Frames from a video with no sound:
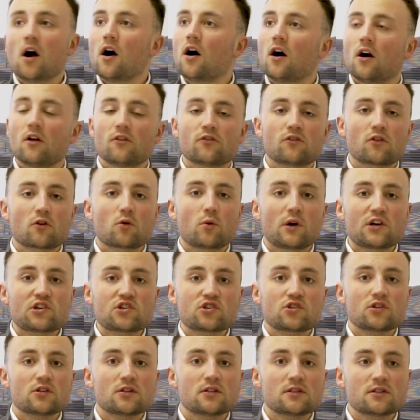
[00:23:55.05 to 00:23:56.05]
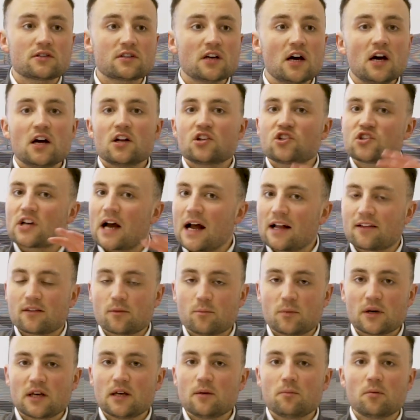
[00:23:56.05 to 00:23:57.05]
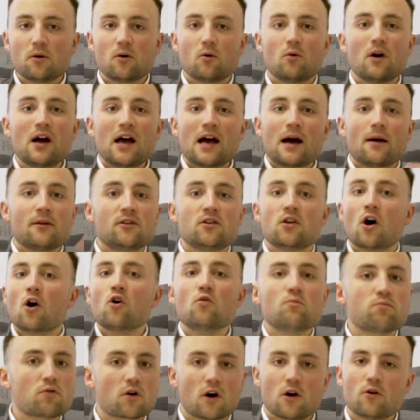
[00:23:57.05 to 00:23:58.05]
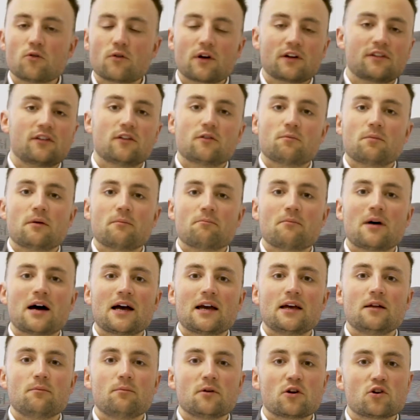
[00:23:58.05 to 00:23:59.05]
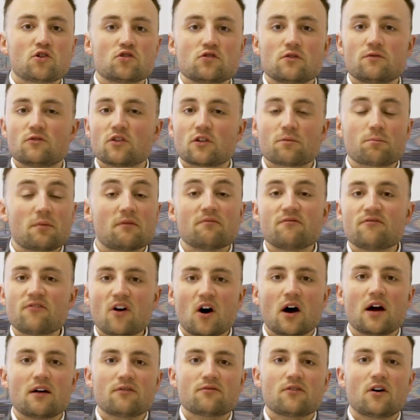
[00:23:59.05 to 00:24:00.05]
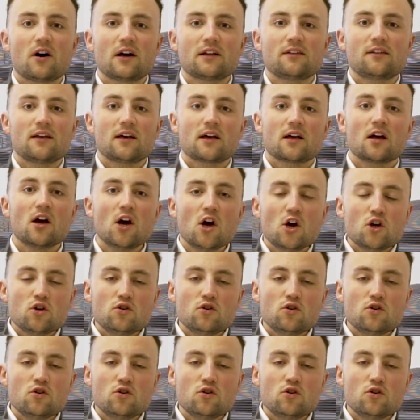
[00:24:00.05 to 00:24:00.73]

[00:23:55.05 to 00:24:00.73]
answer questions, chat to people, and no progress has been made because you've just been firefighting.